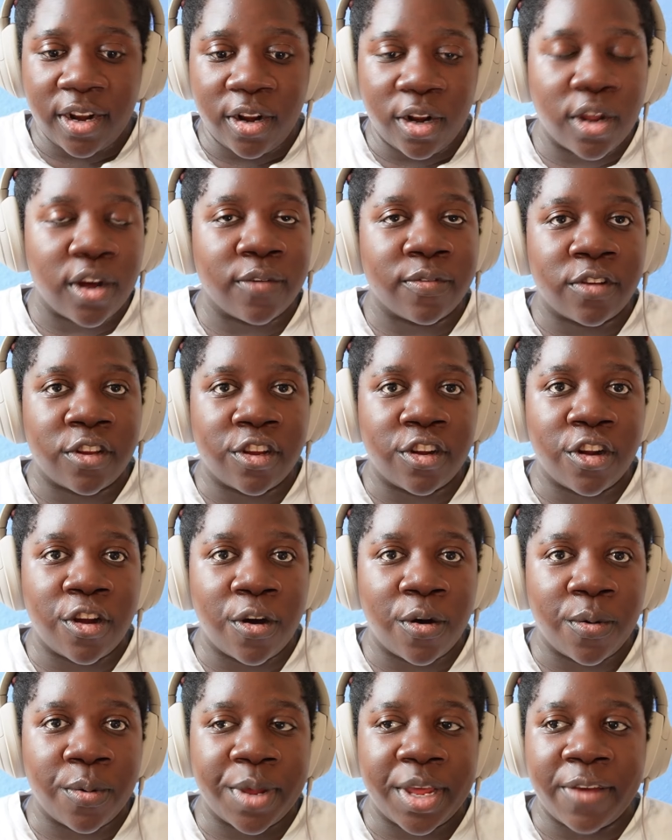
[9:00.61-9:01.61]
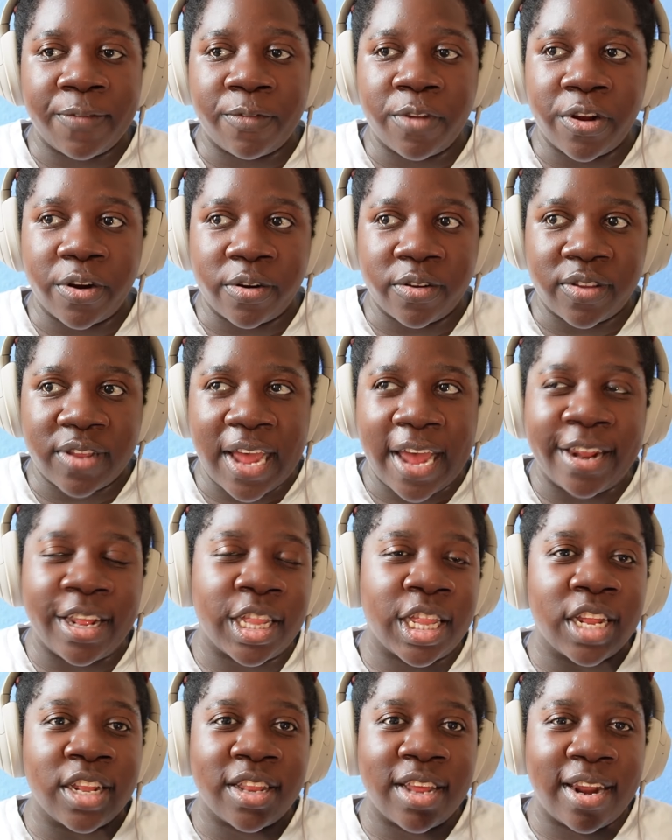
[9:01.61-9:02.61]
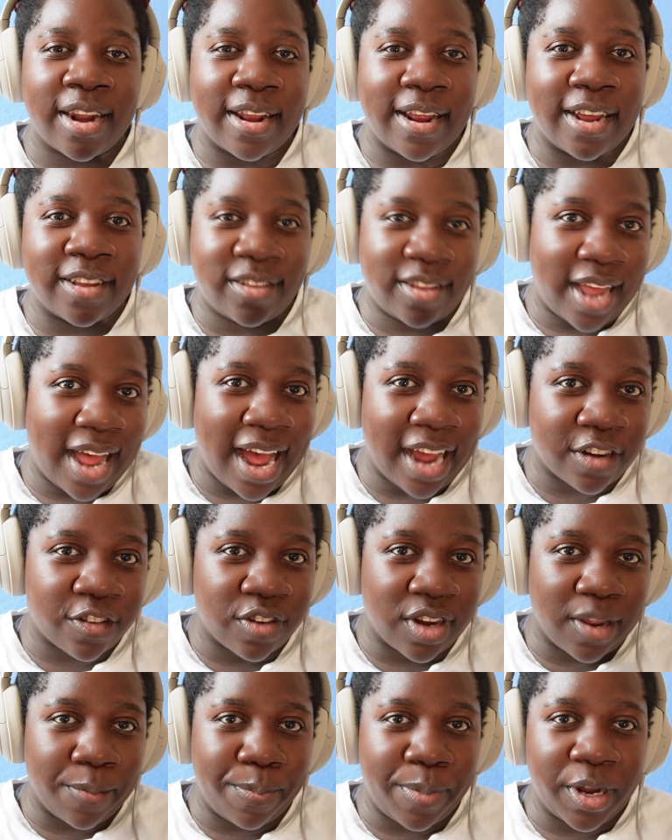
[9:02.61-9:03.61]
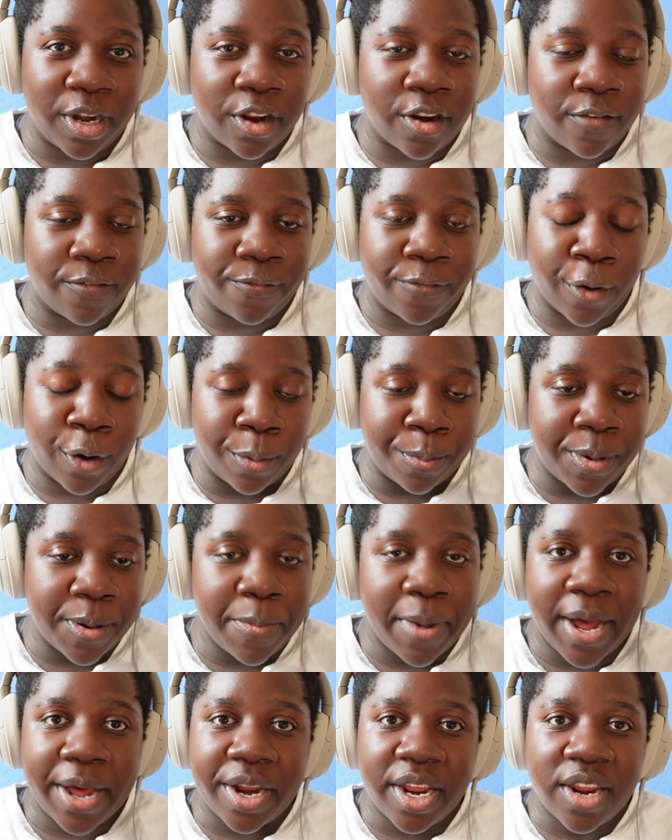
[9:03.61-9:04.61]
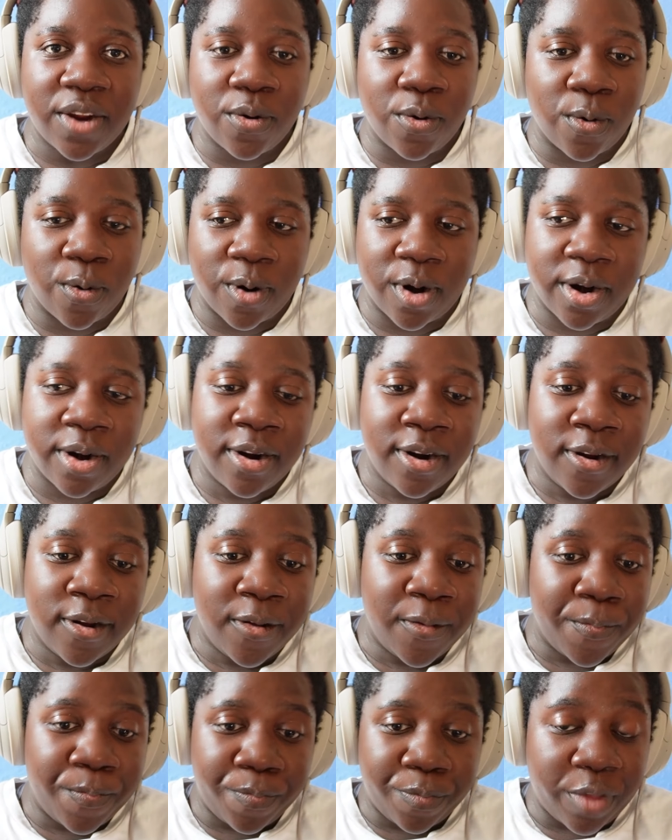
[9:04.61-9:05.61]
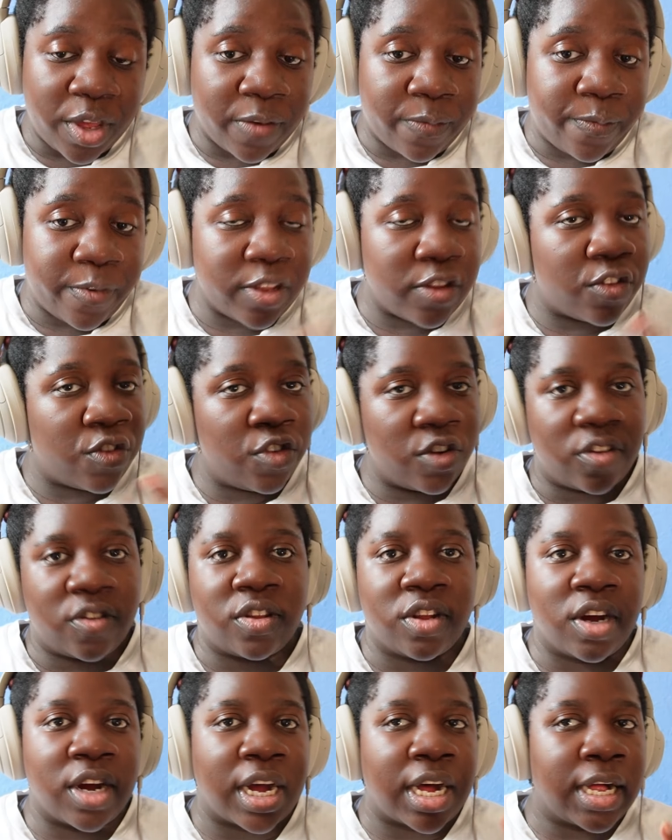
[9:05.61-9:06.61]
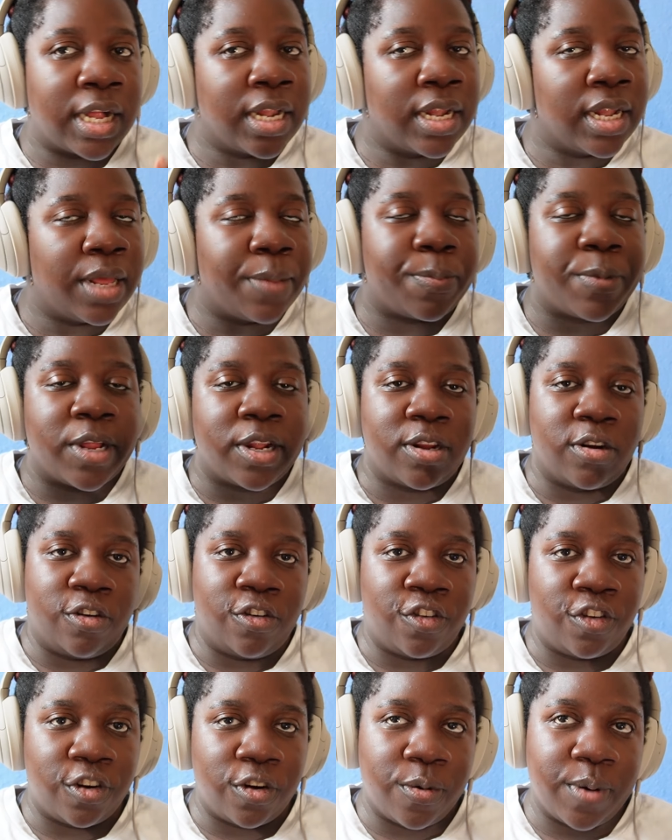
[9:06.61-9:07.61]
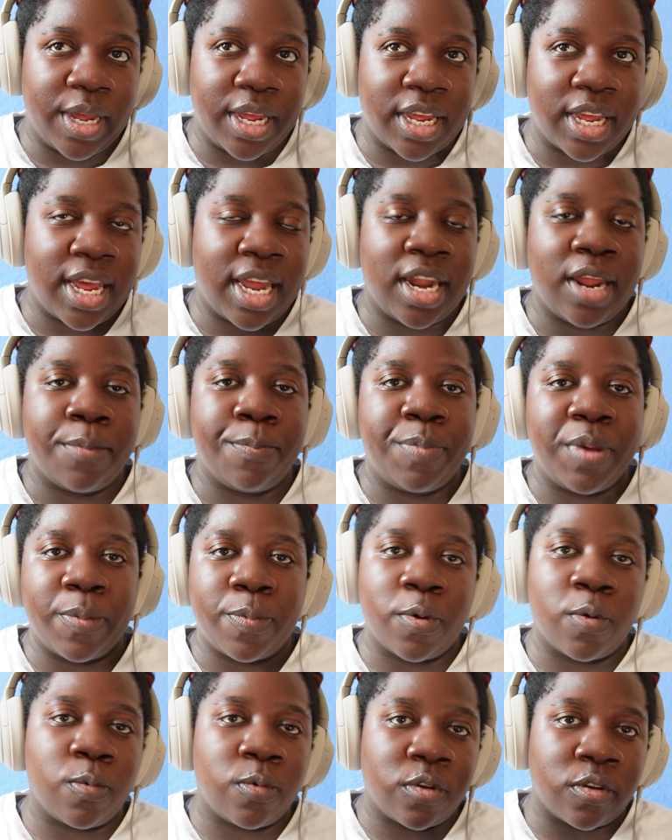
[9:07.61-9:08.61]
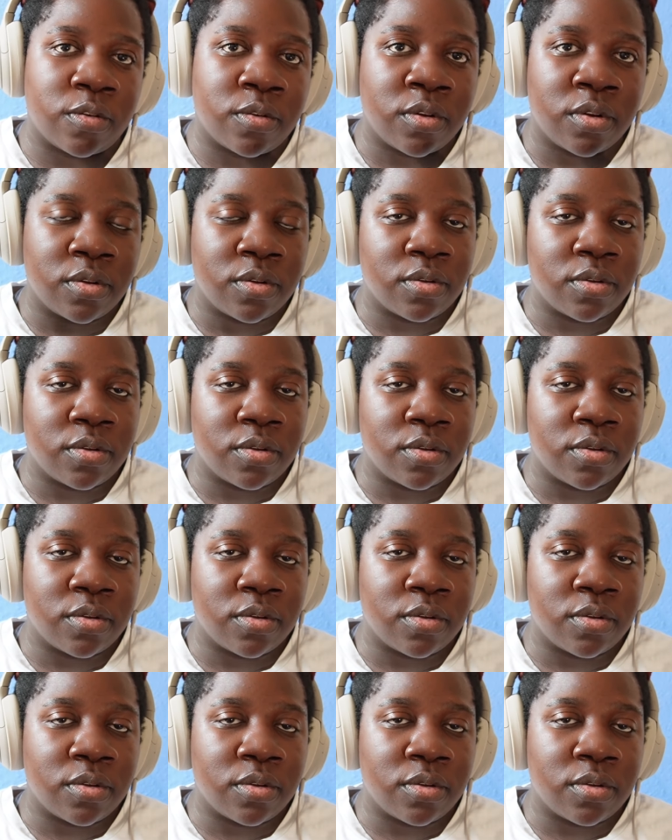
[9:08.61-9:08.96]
love to know if there's anything that has actually been confirmed about it, or if it's just a clip that they're showing and then people